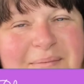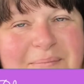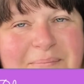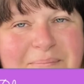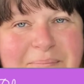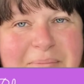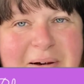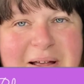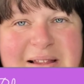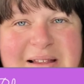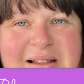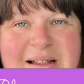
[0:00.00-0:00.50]

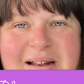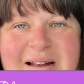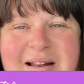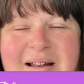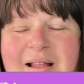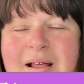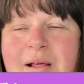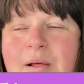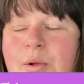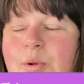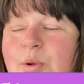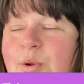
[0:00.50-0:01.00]
Buzzing.
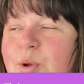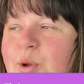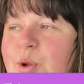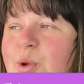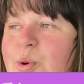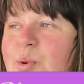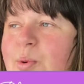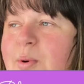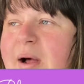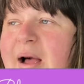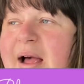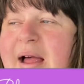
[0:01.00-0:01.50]

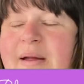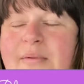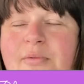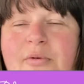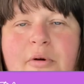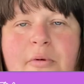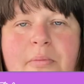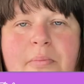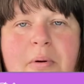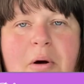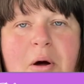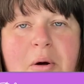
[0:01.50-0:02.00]
So I
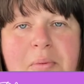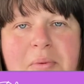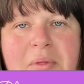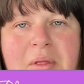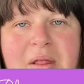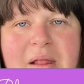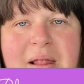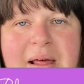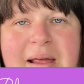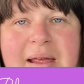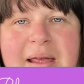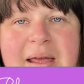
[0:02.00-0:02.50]
will pop
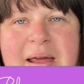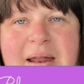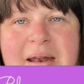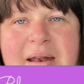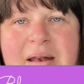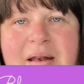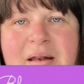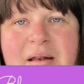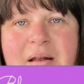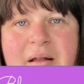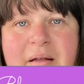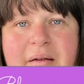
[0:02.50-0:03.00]
the link
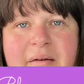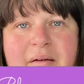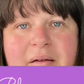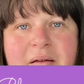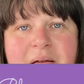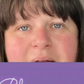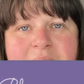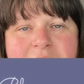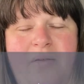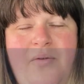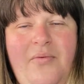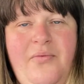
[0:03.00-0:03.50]
in
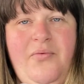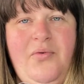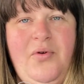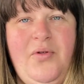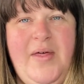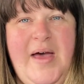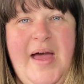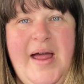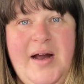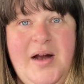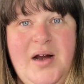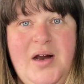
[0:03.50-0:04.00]
for
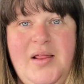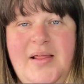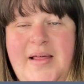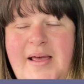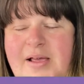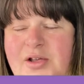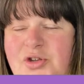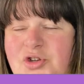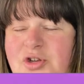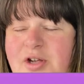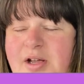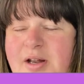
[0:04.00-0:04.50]
that
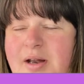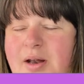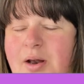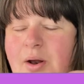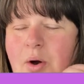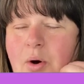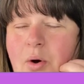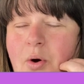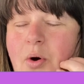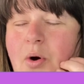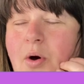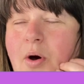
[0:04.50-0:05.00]
collection
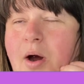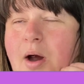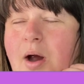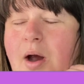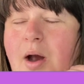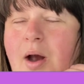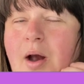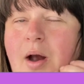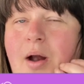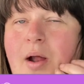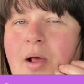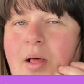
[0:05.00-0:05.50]
or
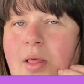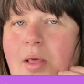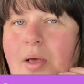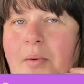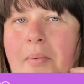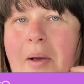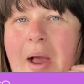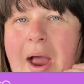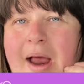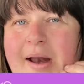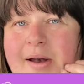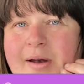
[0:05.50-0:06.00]
the
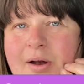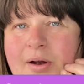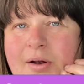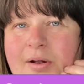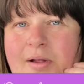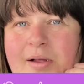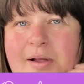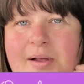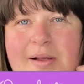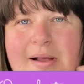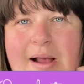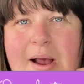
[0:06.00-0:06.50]

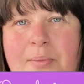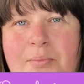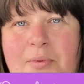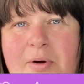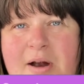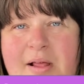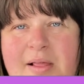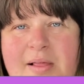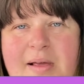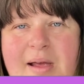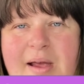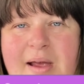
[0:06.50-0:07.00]
patterns
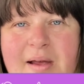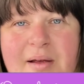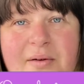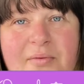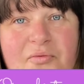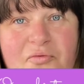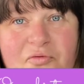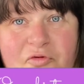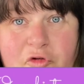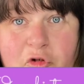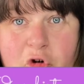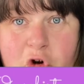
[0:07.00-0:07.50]
separately
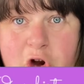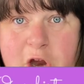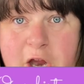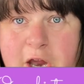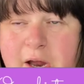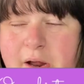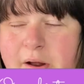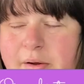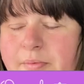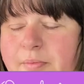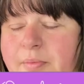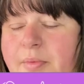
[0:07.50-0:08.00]
for
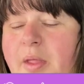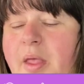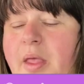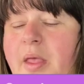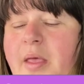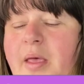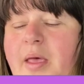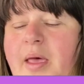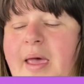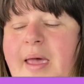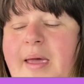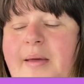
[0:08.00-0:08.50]
you,
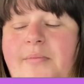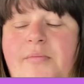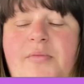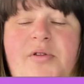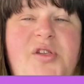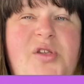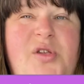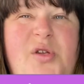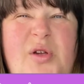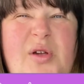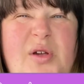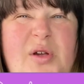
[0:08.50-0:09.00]
so
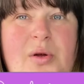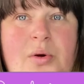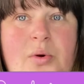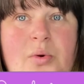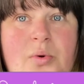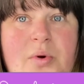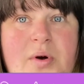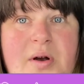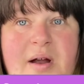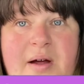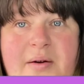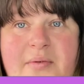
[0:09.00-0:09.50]
you can
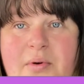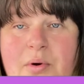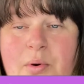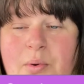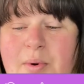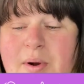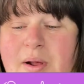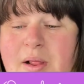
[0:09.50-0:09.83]
go and have a wee